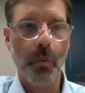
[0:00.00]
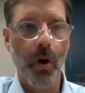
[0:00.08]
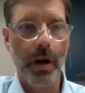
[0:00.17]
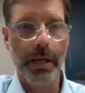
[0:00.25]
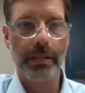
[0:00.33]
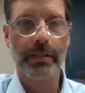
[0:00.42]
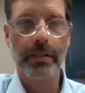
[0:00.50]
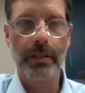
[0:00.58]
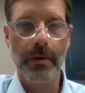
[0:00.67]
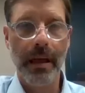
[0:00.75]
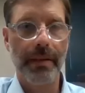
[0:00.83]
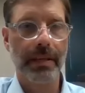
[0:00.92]
wanted
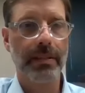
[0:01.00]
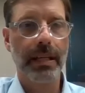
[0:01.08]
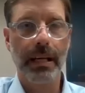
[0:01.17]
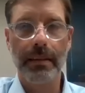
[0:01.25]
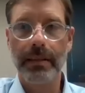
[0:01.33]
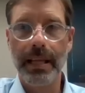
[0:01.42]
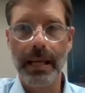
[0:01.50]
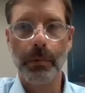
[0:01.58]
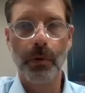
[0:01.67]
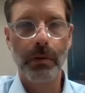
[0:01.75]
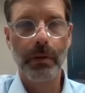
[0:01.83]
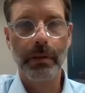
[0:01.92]
to have a seat at the
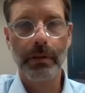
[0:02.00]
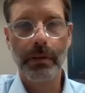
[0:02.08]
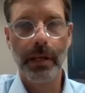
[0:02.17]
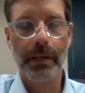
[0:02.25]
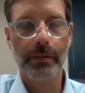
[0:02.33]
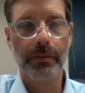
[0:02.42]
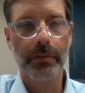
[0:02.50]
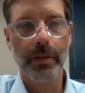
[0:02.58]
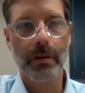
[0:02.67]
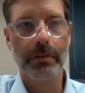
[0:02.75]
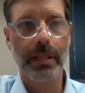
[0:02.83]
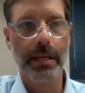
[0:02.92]
table. And
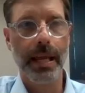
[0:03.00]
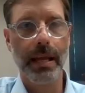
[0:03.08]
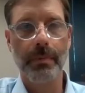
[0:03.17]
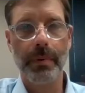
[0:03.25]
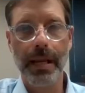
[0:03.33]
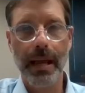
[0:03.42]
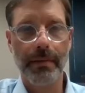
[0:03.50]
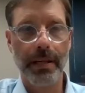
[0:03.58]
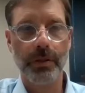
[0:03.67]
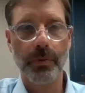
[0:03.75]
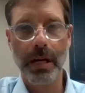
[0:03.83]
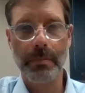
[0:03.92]
so today we have a
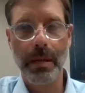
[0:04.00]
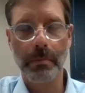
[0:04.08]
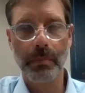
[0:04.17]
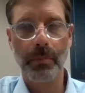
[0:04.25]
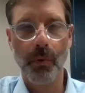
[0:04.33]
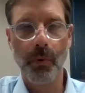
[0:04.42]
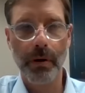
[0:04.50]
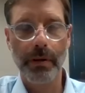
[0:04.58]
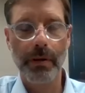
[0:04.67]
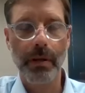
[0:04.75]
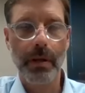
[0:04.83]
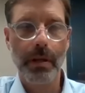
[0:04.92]
20-member board.